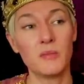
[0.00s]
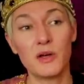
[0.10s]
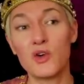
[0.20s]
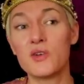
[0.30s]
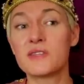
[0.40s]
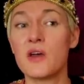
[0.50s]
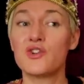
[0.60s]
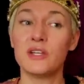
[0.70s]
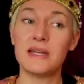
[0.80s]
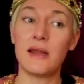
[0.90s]
But
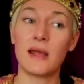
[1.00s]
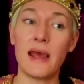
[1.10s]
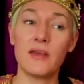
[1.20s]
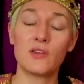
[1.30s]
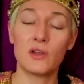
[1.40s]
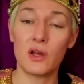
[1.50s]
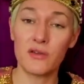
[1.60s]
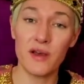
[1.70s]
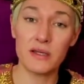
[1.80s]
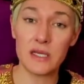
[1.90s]
also, she dedicates a
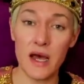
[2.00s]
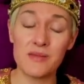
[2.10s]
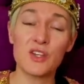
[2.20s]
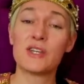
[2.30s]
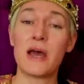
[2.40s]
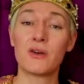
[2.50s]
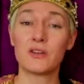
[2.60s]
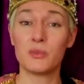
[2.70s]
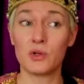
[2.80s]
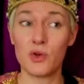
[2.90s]
lot of her time to
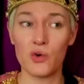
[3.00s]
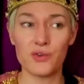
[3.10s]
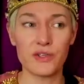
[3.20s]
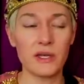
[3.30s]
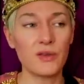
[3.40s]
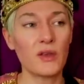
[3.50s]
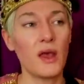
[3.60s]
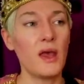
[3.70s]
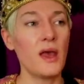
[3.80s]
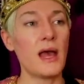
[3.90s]
charitable causes,
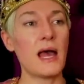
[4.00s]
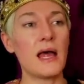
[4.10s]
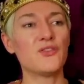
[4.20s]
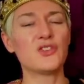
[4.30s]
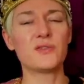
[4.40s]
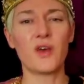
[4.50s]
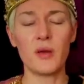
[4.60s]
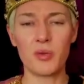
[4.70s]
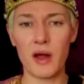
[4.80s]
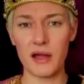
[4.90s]
and she's
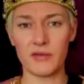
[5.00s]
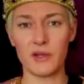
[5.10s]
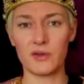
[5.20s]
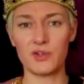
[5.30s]
very private.